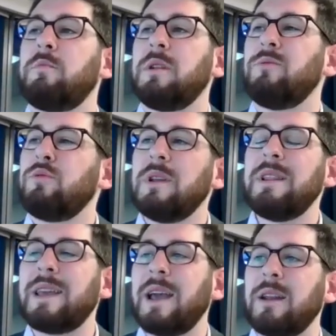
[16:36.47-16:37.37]
but
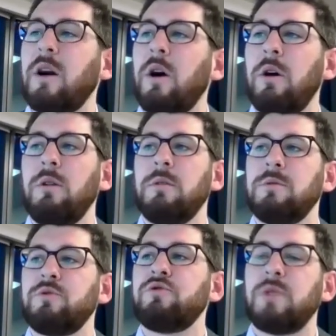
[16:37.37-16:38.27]
really kind of all
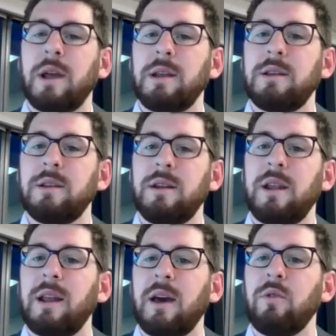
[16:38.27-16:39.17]
trying to
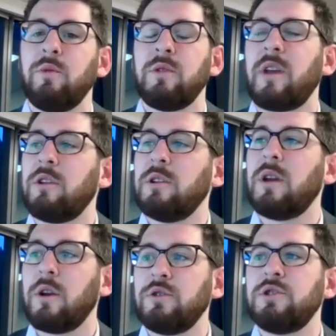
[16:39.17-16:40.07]
net out without a
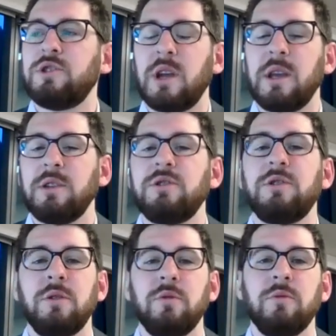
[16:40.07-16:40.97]
large change
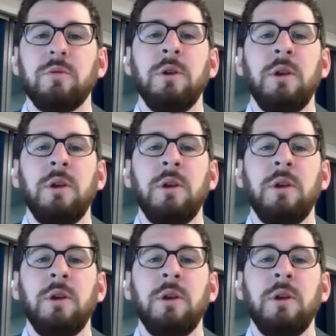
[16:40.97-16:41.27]
to